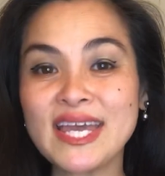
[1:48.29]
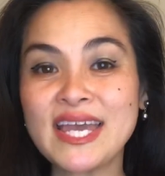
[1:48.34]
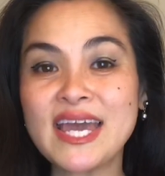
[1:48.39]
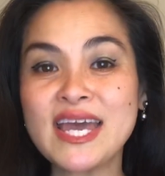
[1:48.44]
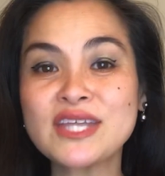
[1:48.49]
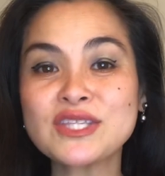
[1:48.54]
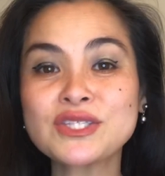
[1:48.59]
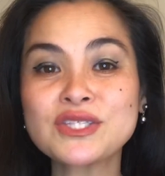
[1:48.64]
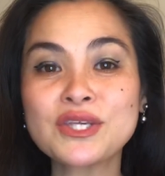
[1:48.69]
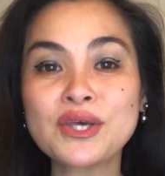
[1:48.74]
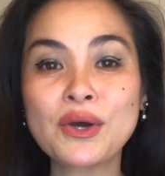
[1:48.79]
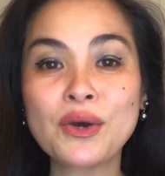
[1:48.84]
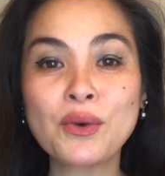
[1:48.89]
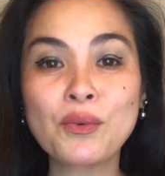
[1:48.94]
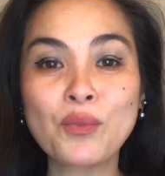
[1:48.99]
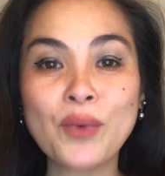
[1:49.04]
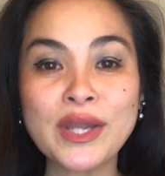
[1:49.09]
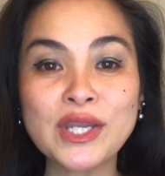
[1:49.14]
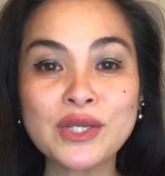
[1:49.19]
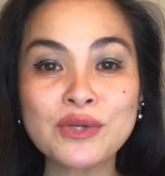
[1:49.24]
And so
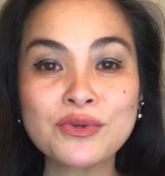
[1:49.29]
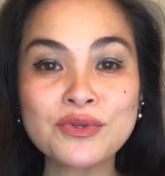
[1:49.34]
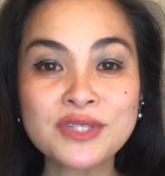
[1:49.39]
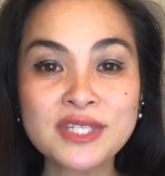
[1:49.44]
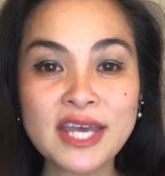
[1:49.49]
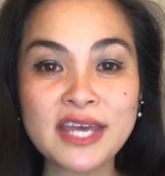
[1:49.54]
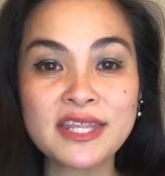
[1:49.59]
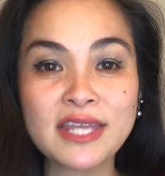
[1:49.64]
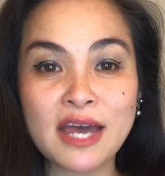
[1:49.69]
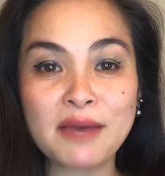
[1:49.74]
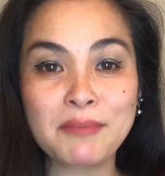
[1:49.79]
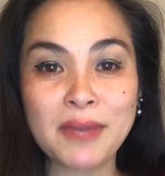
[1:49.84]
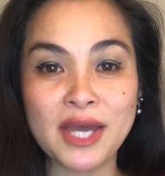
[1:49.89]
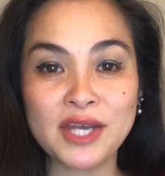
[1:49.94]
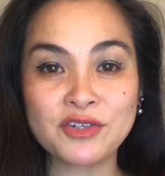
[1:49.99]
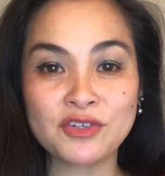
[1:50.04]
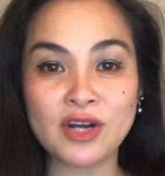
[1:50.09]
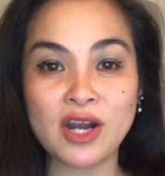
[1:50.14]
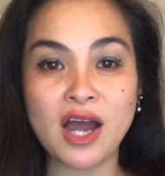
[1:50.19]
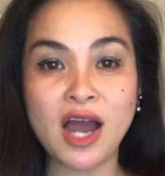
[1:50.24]
when you say that
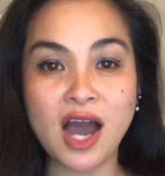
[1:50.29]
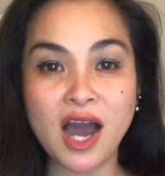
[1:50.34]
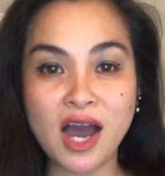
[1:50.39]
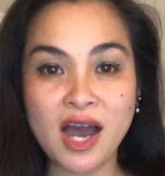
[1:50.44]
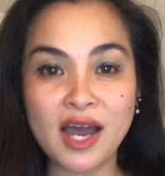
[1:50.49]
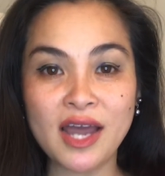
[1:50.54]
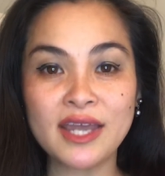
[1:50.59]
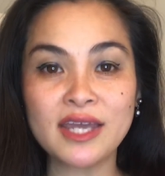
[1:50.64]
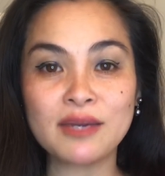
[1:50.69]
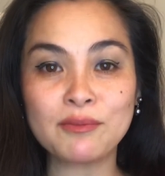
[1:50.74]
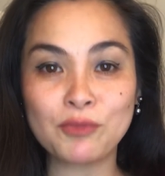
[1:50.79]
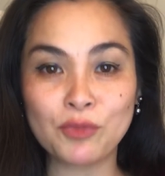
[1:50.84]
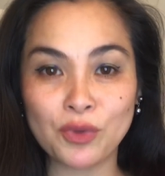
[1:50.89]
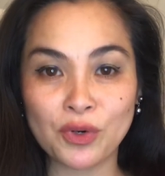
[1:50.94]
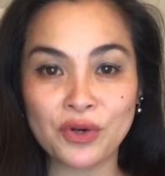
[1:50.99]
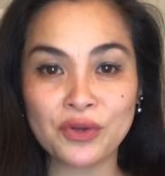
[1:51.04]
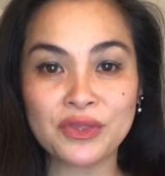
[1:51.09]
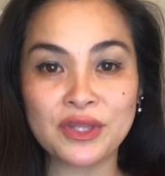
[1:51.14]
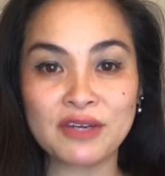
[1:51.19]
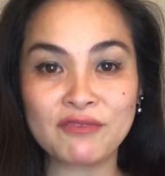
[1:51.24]
mantra, I am
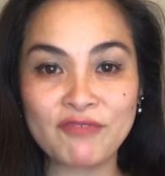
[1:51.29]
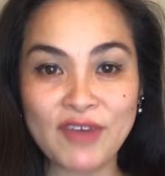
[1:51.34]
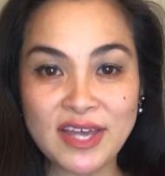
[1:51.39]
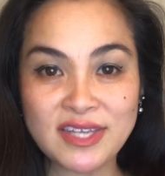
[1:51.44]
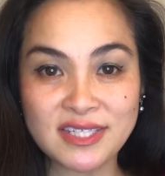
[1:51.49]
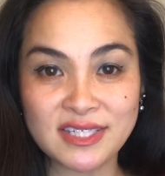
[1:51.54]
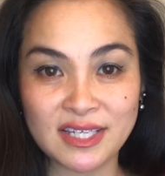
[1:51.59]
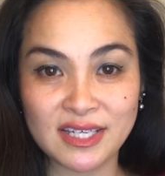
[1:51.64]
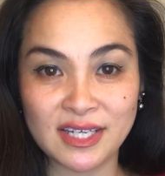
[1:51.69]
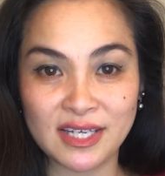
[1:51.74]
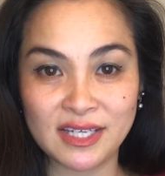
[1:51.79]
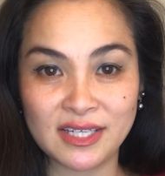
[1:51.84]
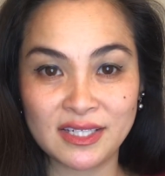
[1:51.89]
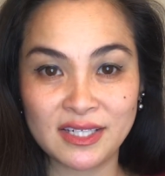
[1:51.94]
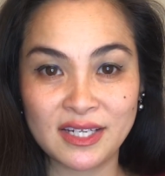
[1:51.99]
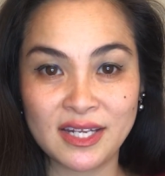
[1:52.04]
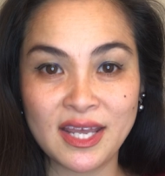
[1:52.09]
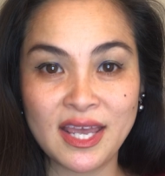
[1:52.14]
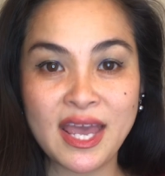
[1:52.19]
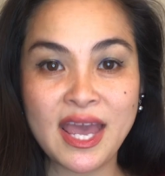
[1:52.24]
worth investing
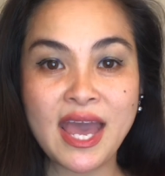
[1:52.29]
in,